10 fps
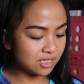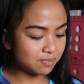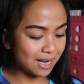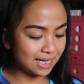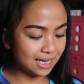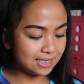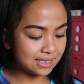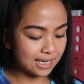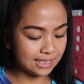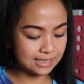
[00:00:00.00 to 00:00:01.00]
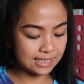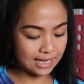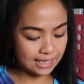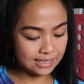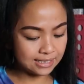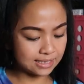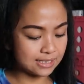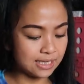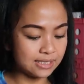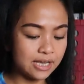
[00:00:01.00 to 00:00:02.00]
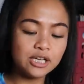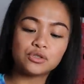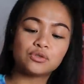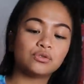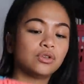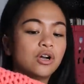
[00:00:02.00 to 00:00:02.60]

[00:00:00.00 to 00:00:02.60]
Is by 888 in a size extra